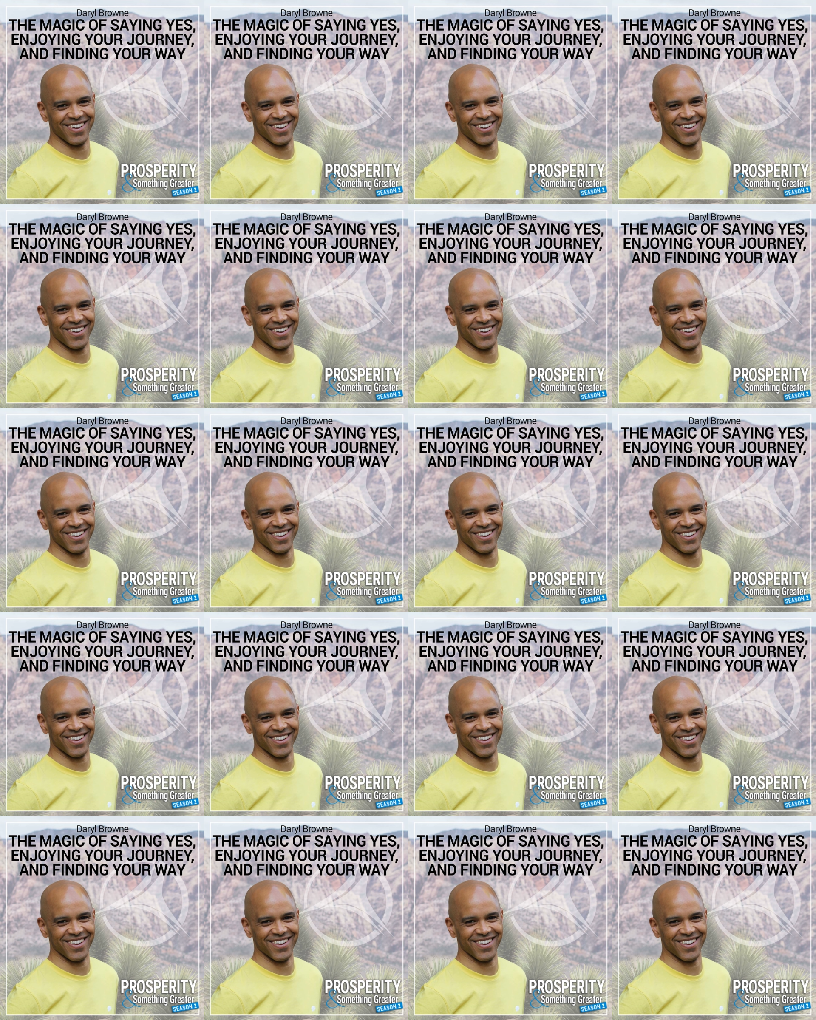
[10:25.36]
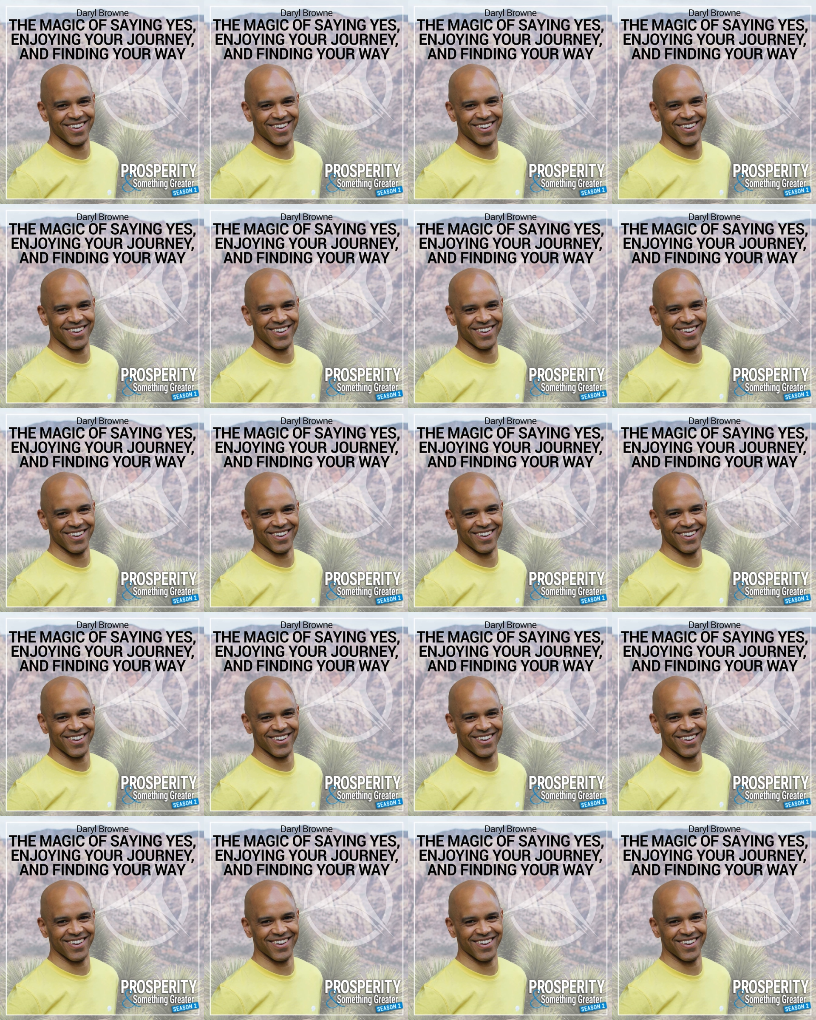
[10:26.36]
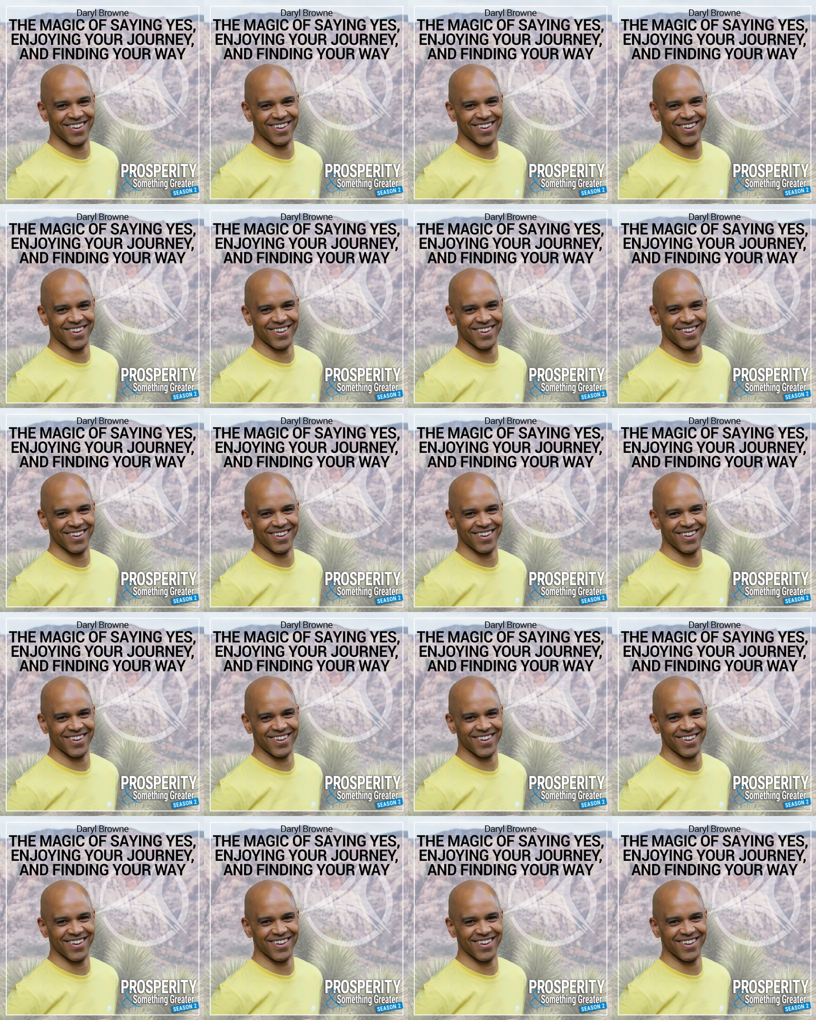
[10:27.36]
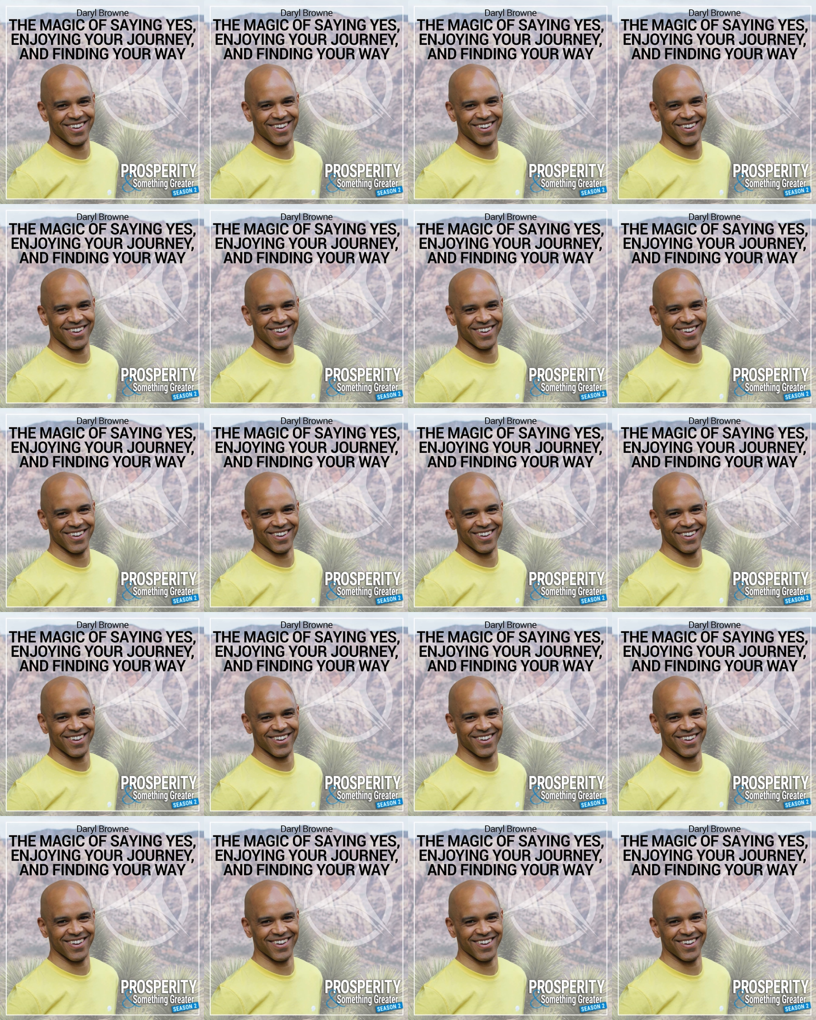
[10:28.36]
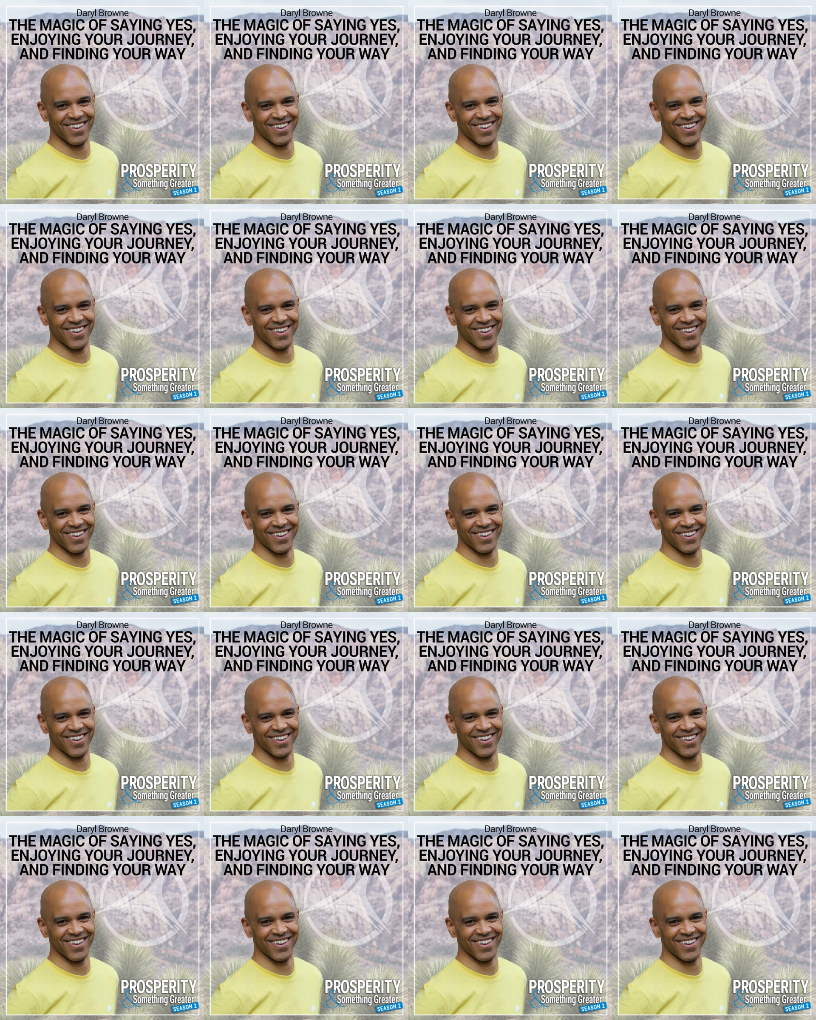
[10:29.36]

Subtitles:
The face doesn't move, so there is nothing to read.